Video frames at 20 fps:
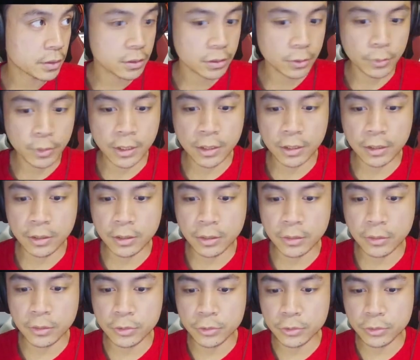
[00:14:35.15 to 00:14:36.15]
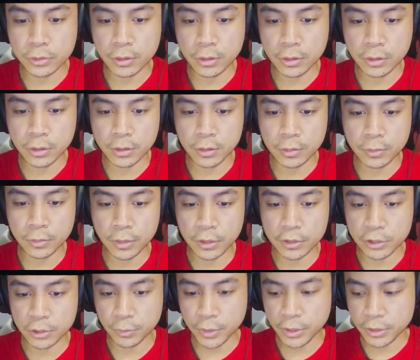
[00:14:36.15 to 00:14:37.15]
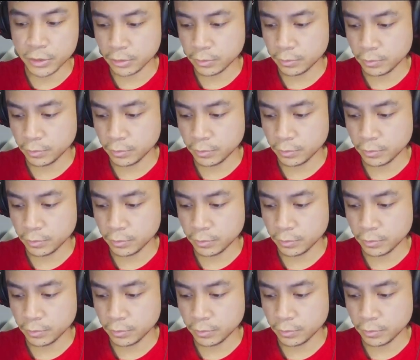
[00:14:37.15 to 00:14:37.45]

So we got another Luster Pendulum.